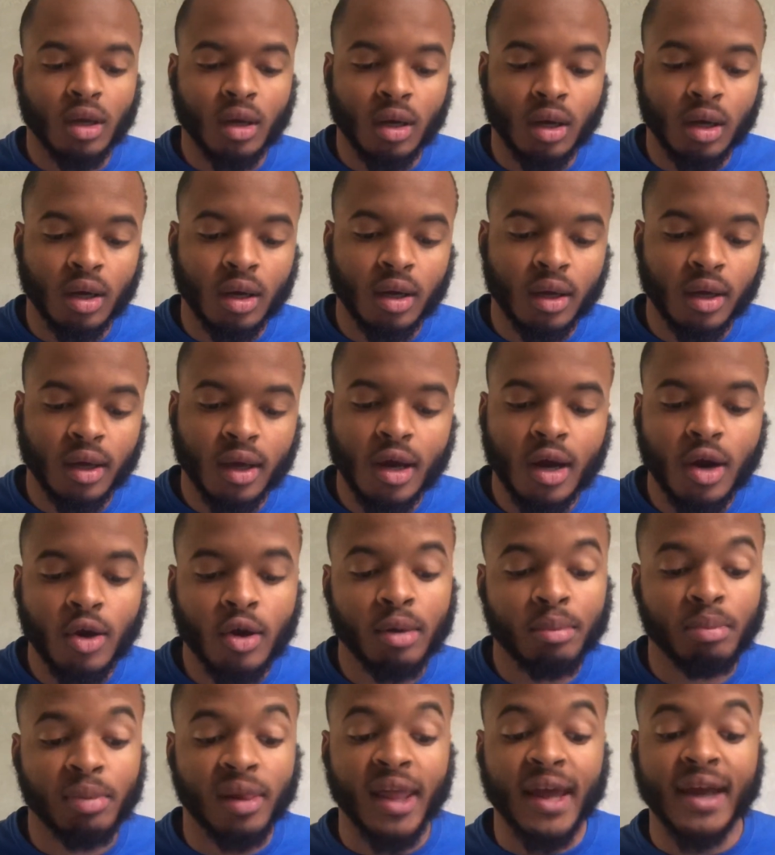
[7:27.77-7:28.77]

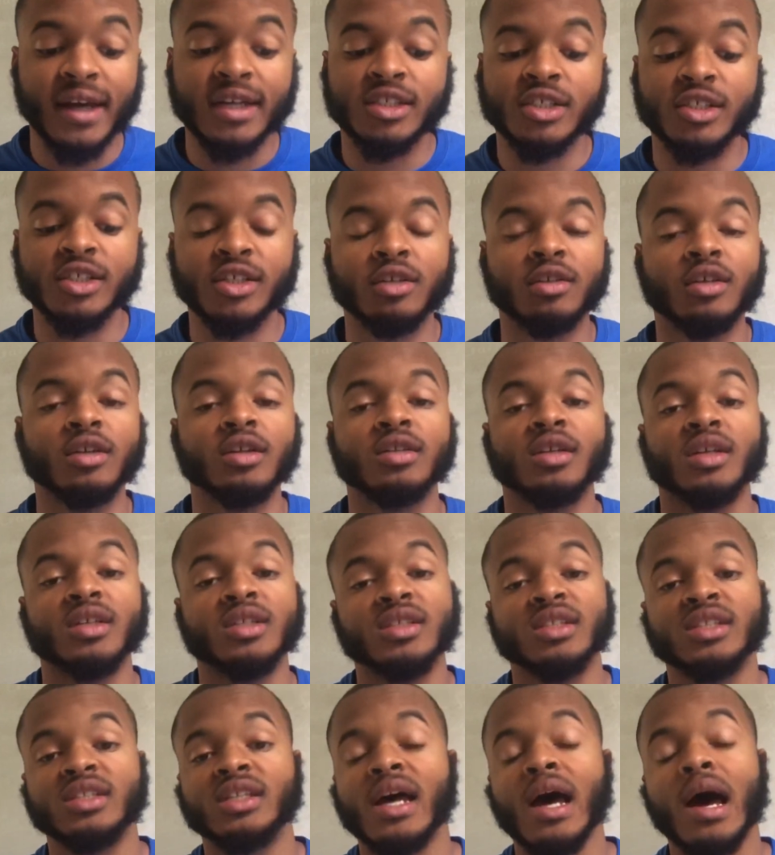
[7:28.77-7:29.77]
Kerry Blackshear looked
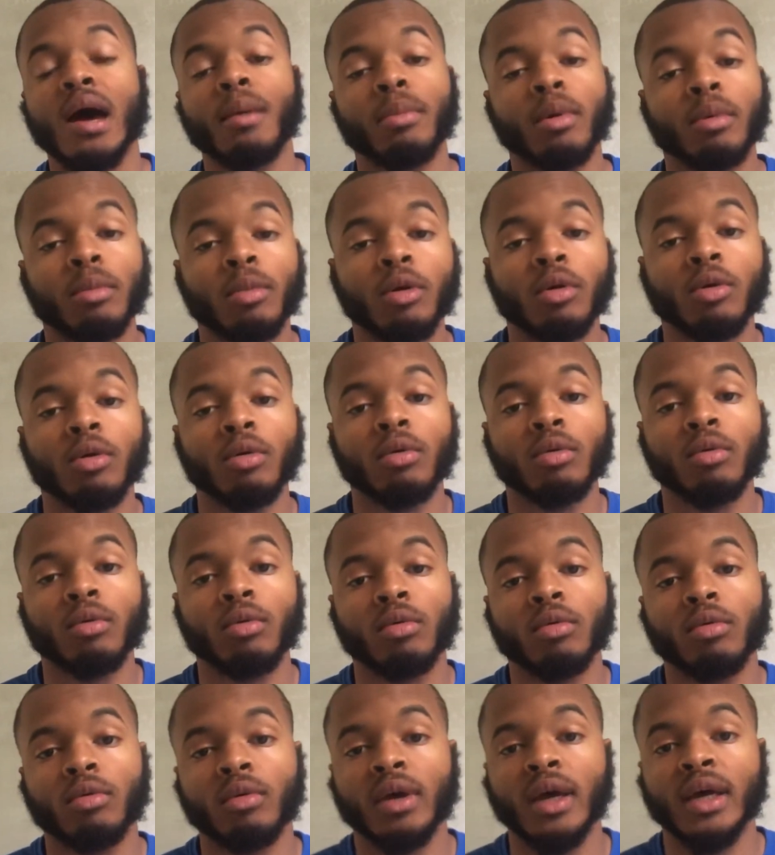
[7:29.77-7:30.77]
unstoppable
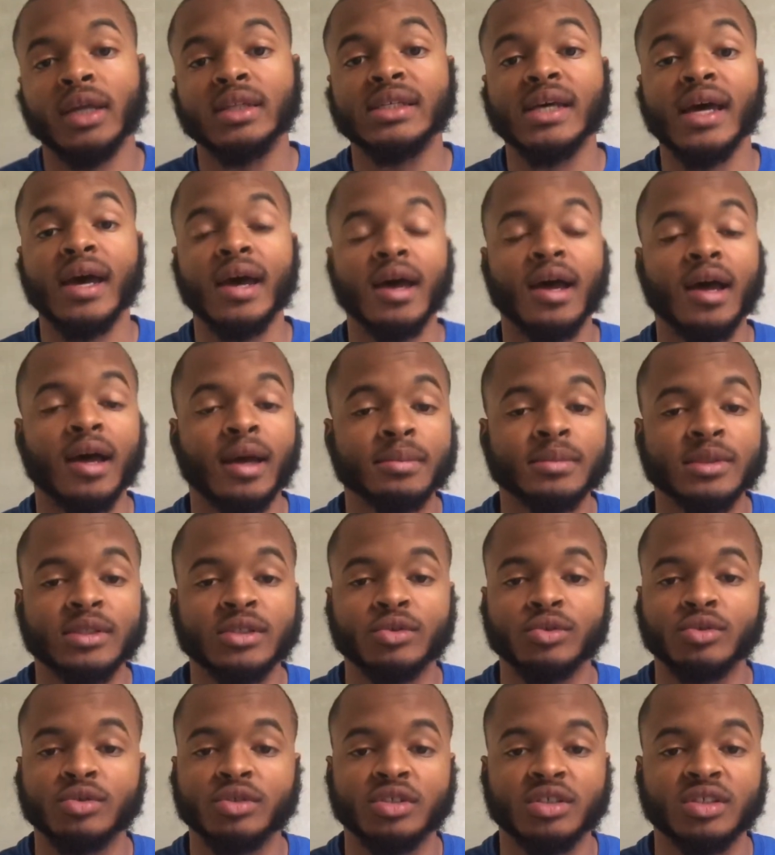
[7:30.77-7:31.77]
at times.
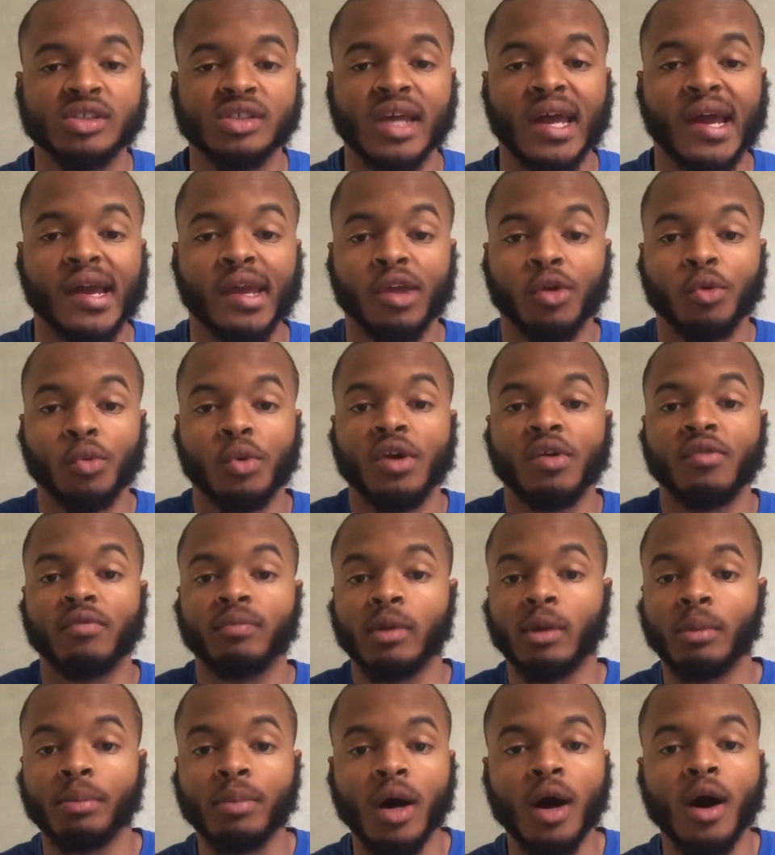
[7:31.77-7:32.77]
It was just like you give
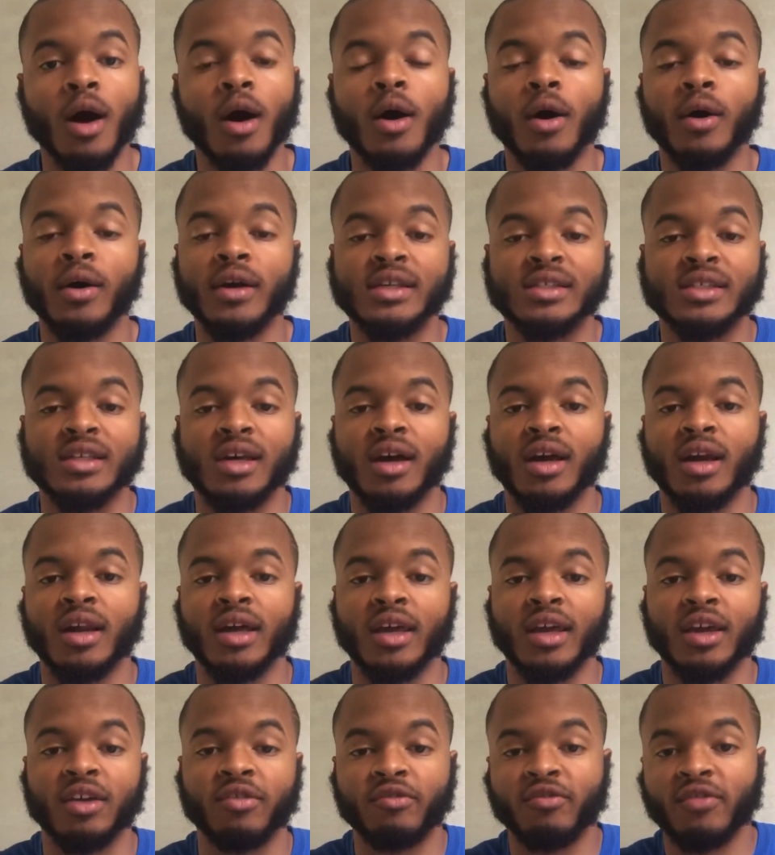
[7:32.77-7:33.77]
him the ball, he's going
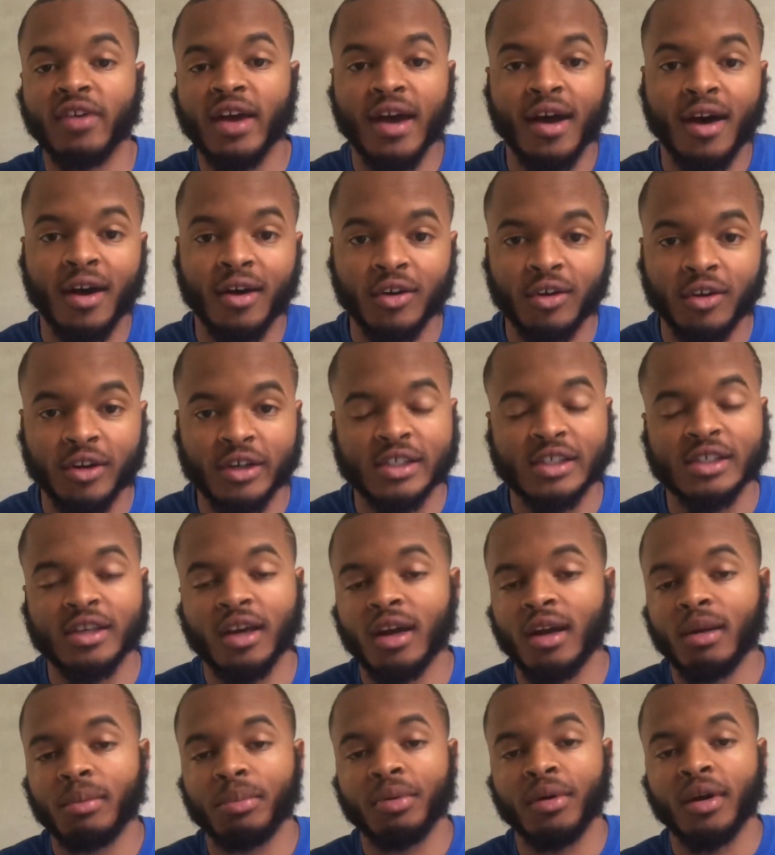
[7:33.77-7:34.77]
to get fouled or he's
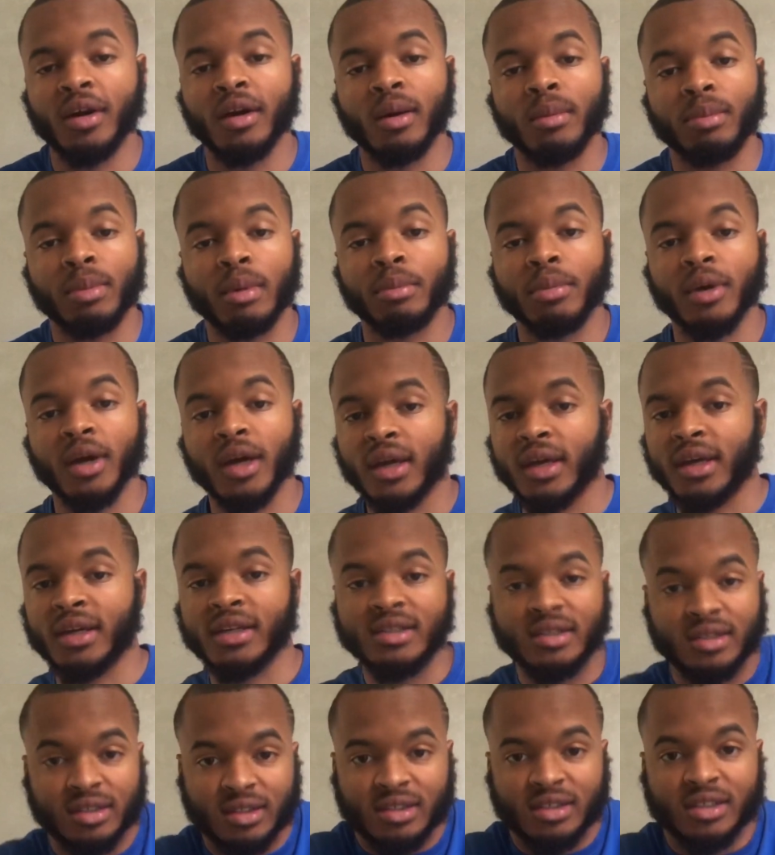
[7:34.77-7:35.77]
going to put up a bucket.
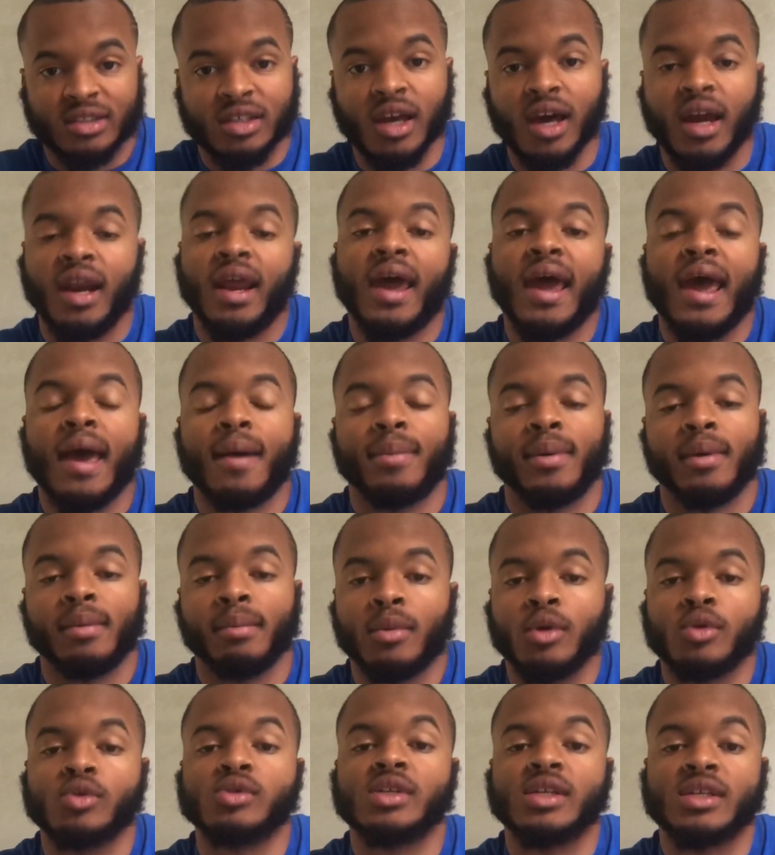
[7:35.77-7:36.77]
It's going to
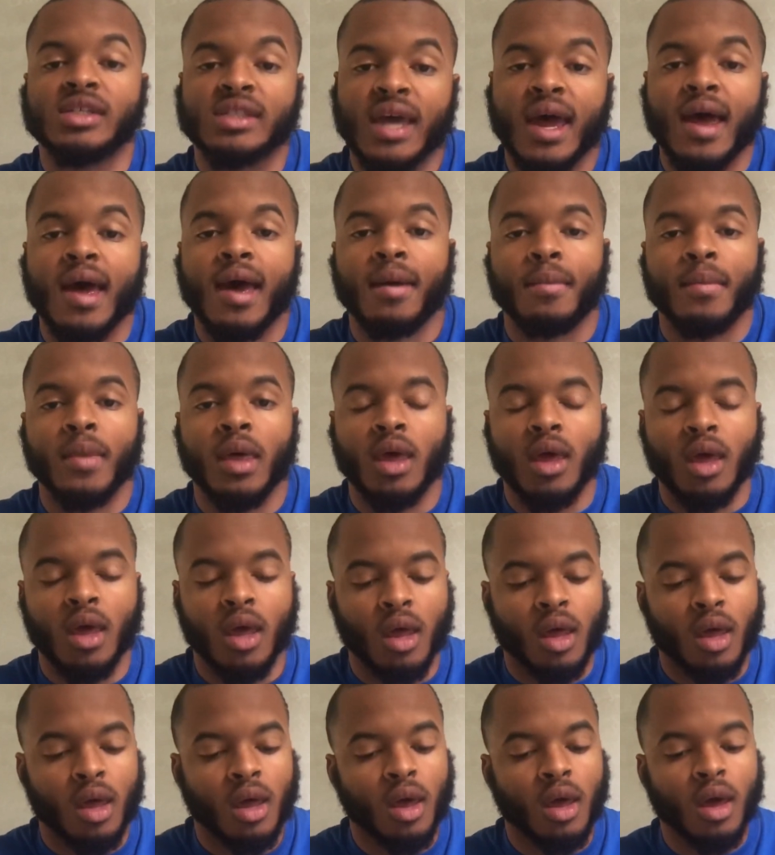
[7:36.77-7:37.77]
happen most of the time
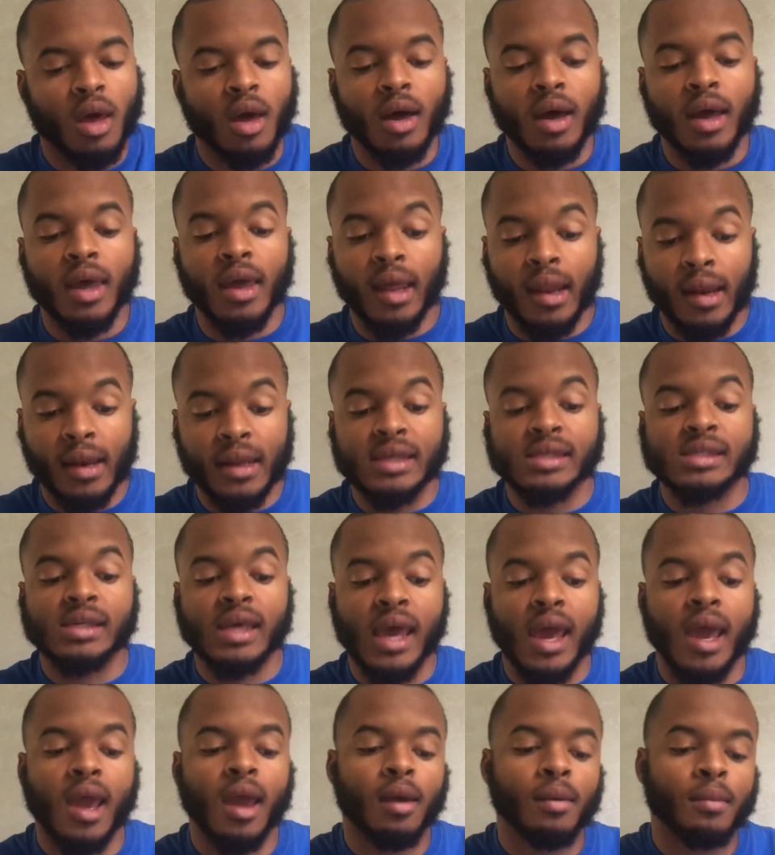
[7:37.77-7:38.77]
in this
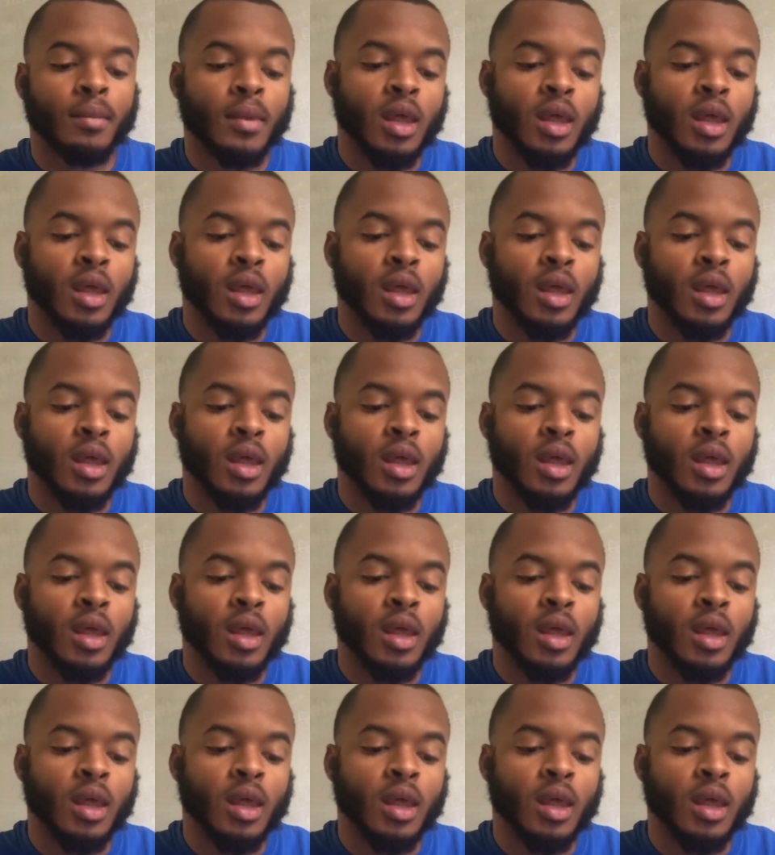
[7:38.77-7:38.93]
game.